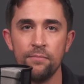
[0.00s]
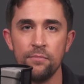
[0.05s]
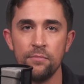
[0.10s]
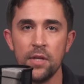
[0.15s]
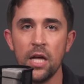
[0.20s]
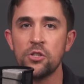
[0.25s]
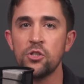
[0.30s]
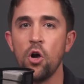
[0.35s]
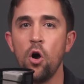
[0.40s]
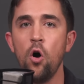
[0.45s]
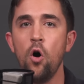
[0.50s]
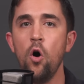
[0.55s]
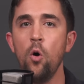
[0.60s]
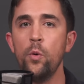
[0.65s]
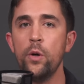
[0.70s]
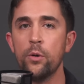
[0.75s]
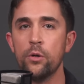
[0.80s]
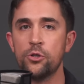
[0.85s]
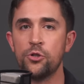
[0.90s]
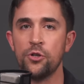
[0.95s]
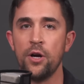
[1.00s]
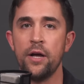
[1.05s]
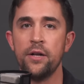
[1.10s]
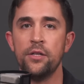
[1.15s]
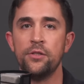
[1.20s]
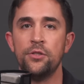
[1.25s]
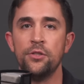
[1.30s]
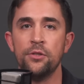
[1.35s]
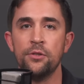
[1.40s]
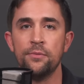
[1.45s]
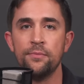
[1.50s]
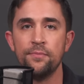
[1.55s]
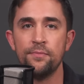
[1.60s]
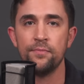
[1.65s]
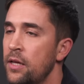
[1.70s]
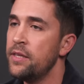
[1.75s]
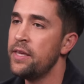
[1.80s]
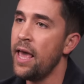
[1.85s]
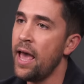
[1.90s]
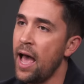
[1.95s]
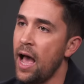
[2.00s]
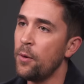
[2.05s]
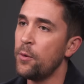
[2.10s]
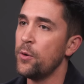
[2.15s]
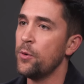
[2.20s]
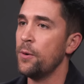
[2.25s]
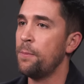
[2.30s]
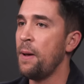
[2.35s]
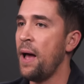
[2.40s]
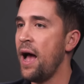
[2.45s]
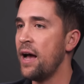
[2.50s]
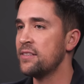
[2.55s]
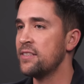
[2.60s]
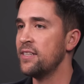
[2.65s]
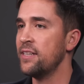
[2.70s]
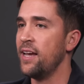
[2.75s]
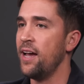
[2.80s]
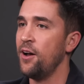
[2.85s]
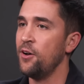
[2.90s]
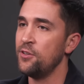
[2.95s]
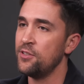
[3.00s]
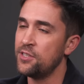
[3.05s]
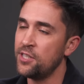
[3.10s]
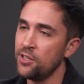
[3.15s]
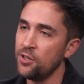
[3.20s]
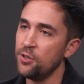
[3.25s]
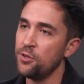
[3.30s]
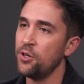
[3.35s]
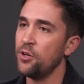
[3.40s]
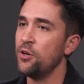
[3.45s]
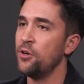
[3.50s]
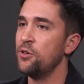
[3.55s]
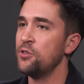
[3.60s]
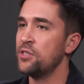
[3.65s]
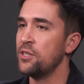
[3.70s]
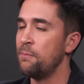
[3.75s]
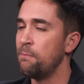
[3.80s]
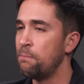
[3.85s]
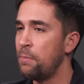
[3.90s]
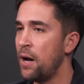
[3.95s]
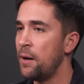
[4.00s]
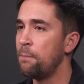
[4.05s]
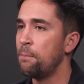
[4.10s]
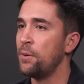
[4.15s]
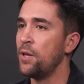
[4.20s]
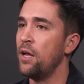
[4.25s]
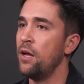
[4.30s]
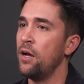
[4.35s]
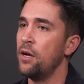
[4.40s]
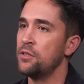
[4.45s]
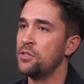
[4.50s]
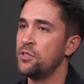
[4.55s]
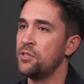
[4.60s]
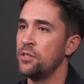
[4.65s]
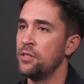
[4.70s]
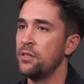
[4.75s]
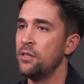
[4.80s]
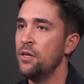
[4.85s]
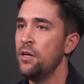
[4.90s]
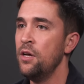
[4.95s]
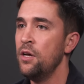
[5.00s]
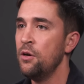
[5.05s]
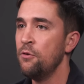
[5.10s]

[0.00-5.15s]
That's all we were trying to do. Yeah, we were passing out dildos and butt plugs to